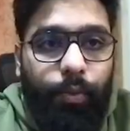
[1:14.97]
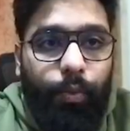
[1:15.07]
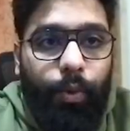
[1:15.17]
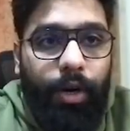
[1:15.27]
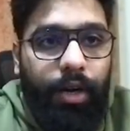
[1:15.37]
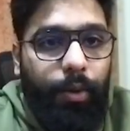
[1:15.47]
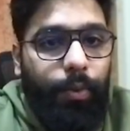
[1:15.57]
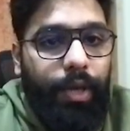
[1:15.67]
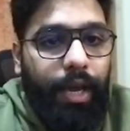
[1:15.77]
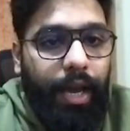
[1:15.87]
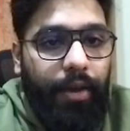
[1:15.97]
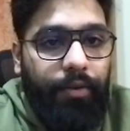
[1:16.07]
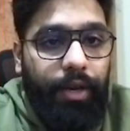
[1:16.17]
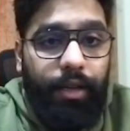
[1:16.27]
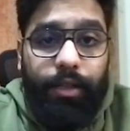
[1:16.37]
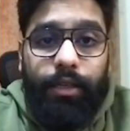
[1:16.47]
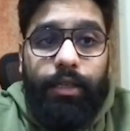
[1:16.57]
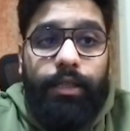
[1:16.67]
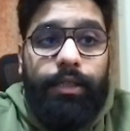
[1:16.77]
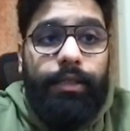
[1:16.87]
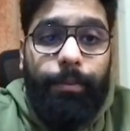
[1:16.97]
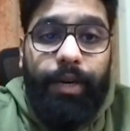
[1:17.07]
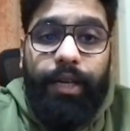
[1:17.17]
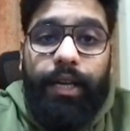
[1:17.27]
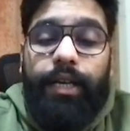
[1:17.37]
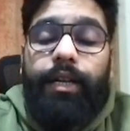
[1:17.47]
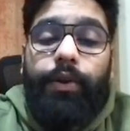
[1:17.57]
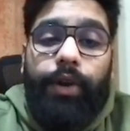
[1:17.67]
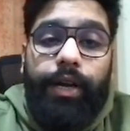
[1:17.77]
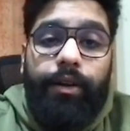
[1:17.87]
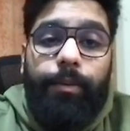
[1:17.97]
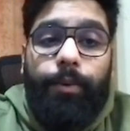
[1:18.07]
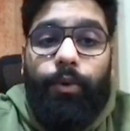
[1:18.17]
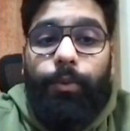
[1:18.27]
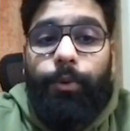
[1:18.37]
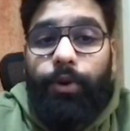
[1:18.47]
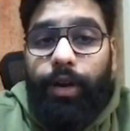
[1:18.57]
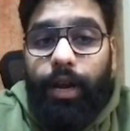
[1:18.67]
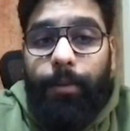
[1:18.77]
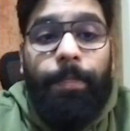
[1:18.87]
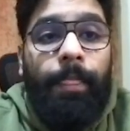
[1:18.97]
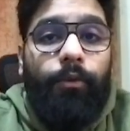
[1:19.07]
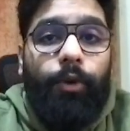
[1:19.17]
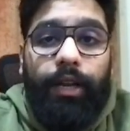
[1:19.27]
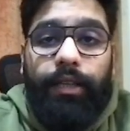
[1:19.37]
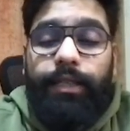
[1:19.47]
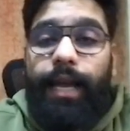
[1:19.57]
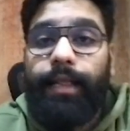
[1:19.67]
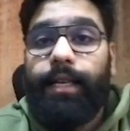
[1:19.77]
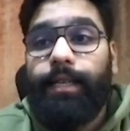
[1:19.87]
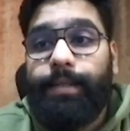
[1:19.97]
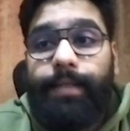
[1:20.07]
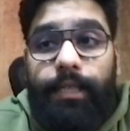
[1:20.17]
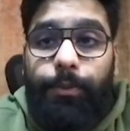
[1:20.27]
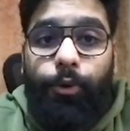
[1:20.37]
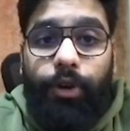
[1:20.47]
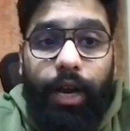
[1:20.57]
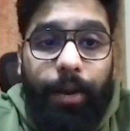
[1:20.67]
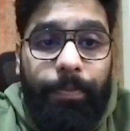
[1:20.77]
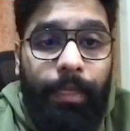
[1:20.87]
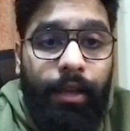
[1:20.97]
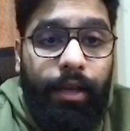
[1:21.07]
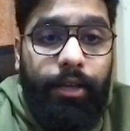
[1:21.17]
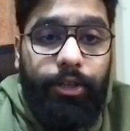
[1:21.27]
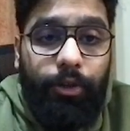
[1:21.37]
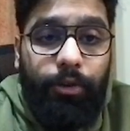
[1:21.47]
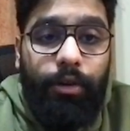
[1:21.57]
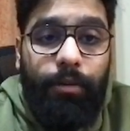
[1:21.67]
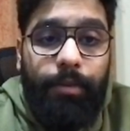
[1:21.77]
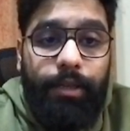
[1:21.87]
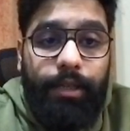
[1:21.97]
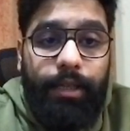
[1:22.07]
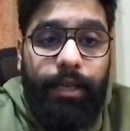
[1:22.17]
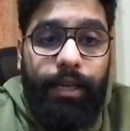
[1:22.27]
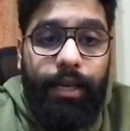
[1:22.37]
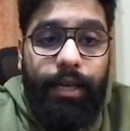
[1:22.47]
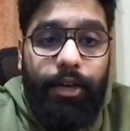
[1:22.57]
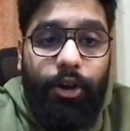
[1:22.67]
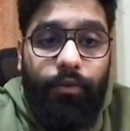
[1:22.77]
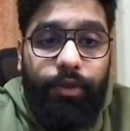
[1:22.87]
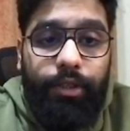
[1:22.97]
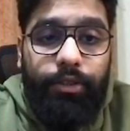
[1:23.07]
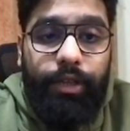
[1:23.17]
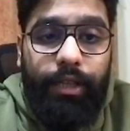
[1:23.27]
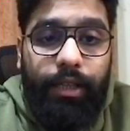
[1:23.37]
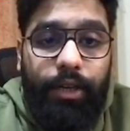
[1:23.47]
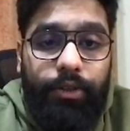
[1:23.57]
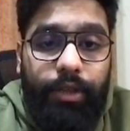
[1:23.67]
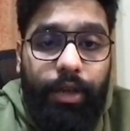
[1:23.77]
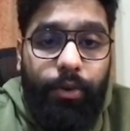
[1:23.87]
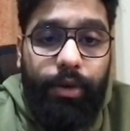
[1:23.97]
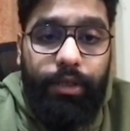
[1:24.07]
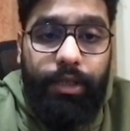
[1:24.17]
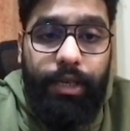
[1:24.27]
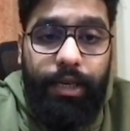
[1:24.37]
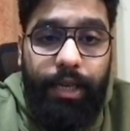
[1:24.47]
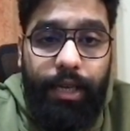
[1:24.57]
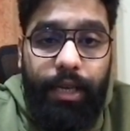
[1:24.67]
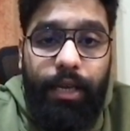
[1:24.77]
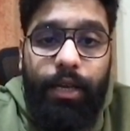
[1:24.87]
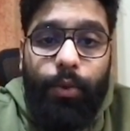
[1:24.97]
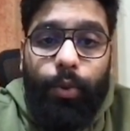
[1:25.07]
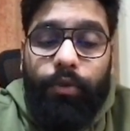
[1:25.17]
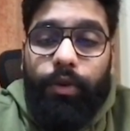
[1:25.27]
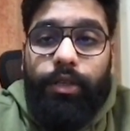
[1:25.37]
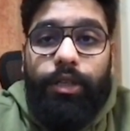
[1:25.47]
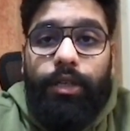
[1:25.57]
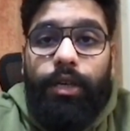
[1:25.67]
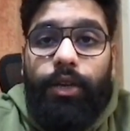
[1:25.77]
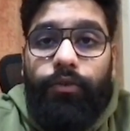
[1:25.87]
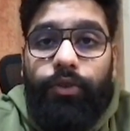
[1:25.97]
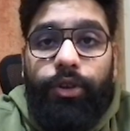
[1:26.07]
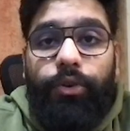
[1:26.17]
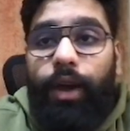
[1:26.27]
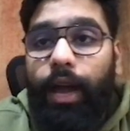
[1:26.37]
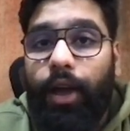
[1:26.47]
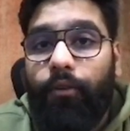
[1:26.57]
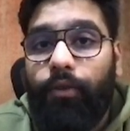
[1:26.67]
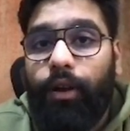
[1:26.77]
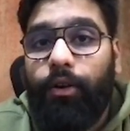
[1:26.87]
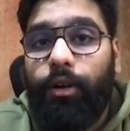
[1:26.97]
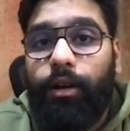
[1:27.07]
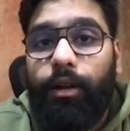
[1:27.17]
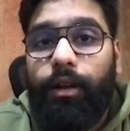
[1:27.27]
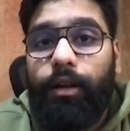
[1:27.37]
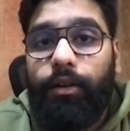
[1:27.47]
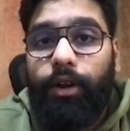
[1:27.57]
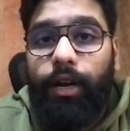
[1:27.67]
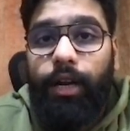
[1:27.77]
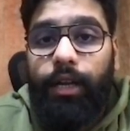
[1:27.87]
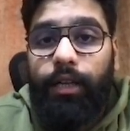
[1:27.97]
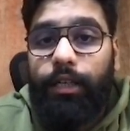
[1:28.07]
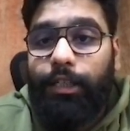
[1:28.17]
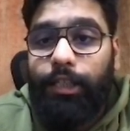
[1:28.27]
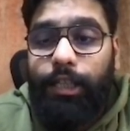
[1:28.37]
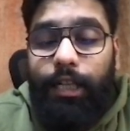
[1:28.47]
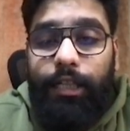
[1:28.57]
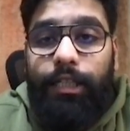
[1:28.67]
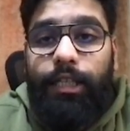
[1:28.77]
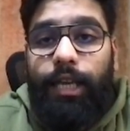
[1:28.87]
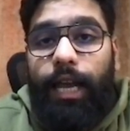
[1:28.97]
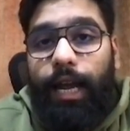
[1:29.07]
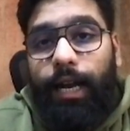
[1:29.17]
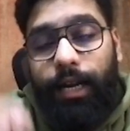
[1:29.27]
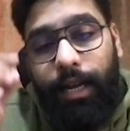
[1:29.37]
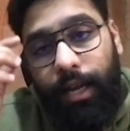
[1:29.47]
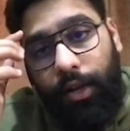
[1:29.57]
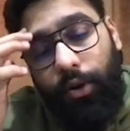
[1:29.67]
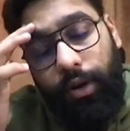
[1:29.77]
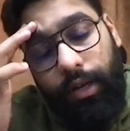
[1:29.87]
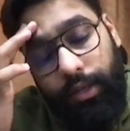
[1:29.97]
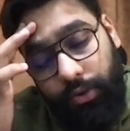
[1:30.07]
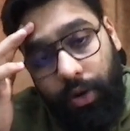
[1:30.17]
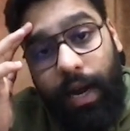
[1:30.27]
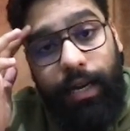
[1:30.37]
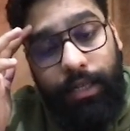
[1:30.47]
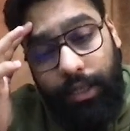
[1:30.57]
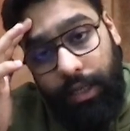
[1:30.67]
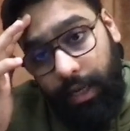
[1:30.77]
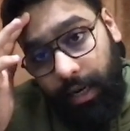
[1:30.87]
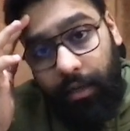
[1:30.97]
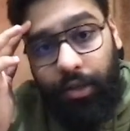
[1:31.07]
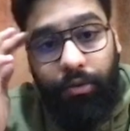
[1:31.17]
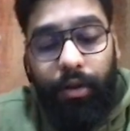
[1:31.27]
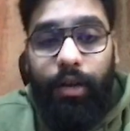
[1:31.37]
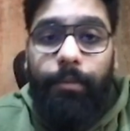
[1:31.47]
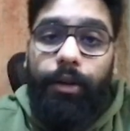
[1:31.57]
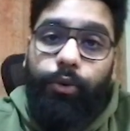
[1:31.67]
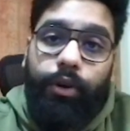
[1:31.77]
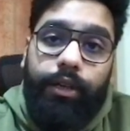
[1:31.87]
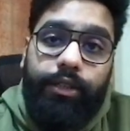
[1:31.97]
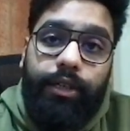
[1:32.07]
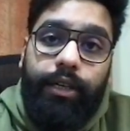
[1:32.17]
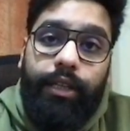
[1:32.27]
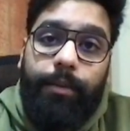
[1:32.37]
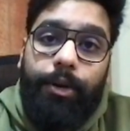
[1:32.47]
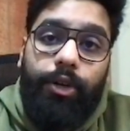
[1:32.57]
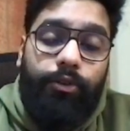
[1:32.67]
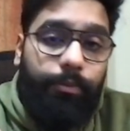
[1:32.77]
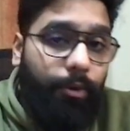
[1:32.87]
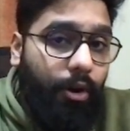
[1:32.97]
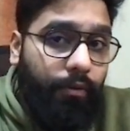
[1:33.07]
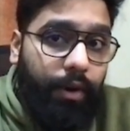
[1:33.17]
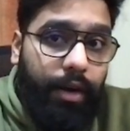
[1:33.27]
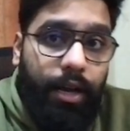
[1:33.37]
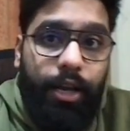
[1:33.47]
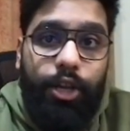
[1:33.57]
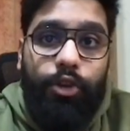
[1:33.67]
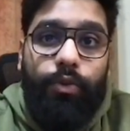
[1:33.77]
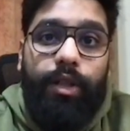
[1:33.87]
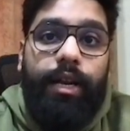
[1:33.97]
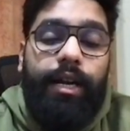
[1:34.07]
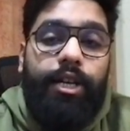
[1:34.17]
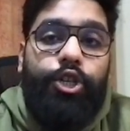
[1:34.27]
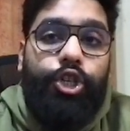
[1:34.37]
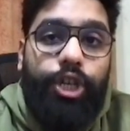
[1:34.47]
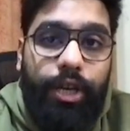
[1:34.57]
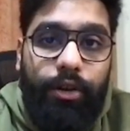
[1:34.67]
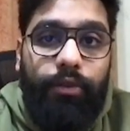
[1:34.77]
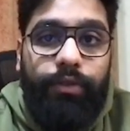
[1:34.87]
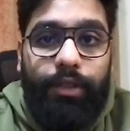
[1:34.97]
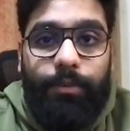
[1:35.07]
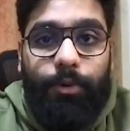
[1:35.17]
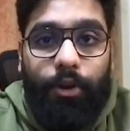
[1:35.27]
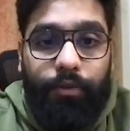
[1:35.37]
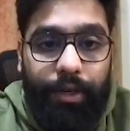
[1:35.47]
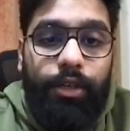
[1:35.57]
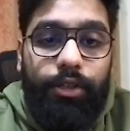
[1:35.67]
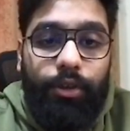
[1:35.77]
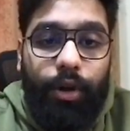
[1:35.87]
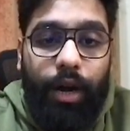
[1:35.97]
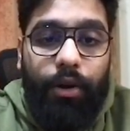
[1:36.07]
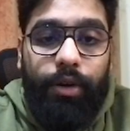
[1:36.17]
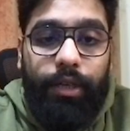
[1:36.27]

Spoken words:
what we have here is Bitget Trader Pro program. What exactly is this program? So basically, it offers you 10,000 USDT, with which, if you have a good trading skills and good strategy, and you are able to earn certain amount of profit, you will get a share of this profit. So how